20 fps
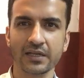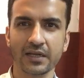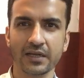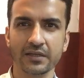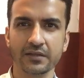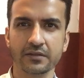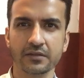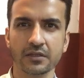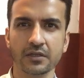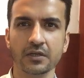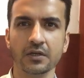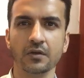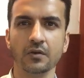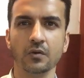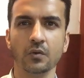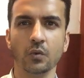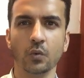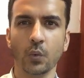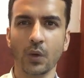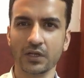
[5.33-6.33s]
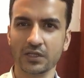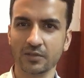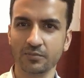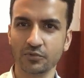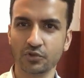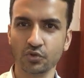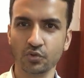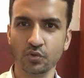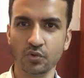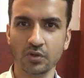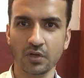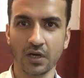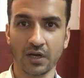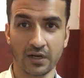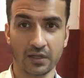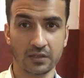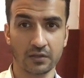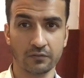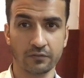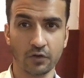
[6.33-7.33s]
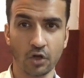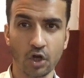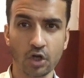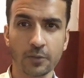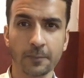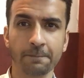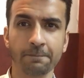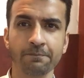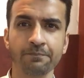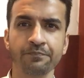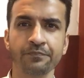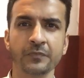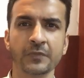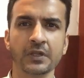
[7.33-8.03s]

Hi guys, welcome to another vlog.